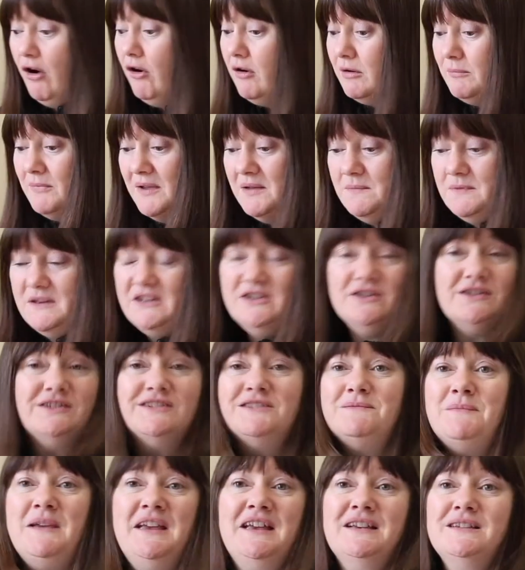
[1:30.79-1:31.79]
or maybe
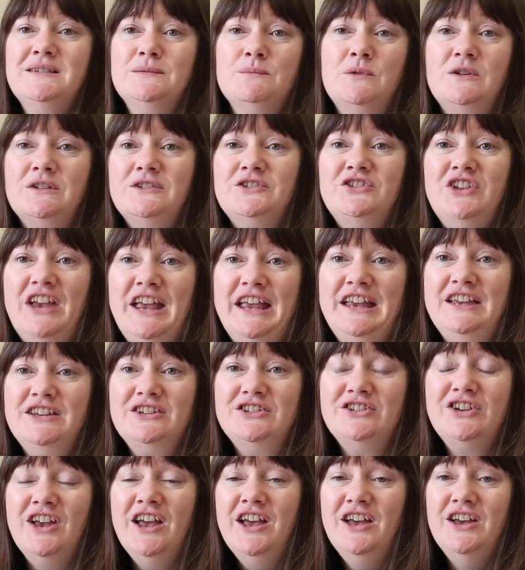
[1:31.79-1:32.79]
just make a small
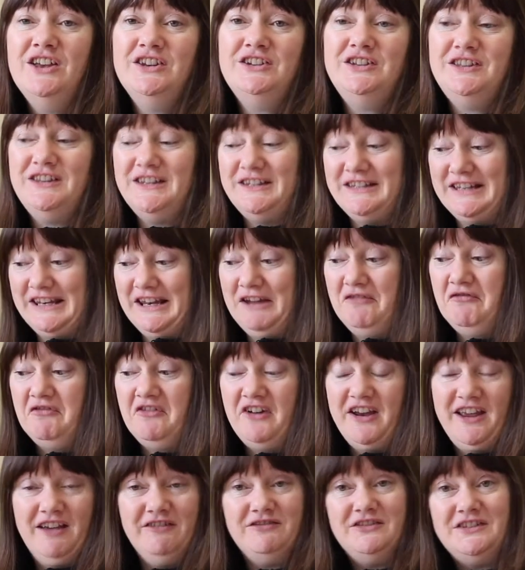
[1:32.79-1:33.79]
change to the
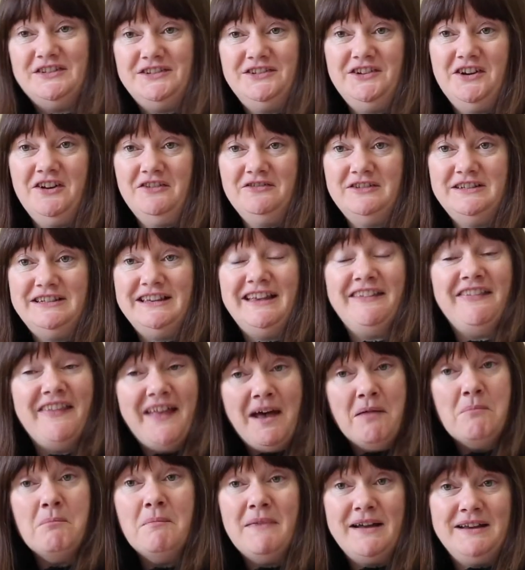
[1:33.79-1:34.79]
delivery of the service, and
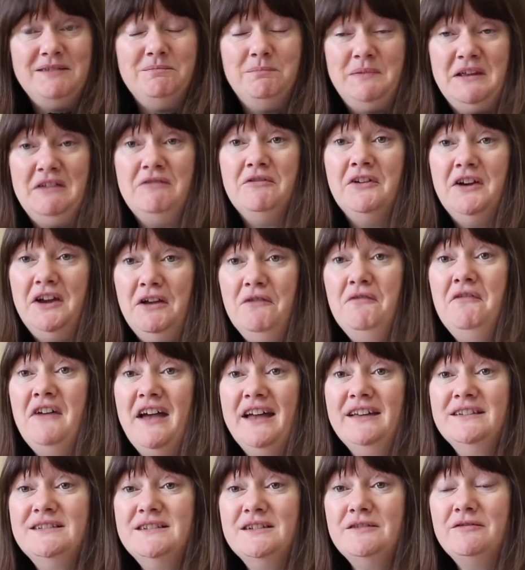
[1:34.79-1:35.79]
that might be very
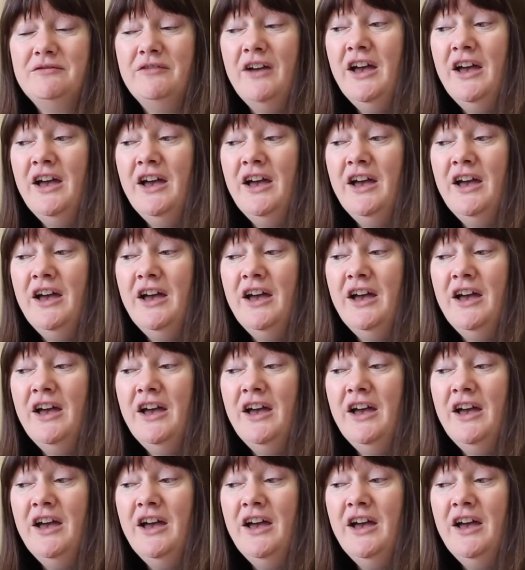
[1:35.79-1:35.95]
effective.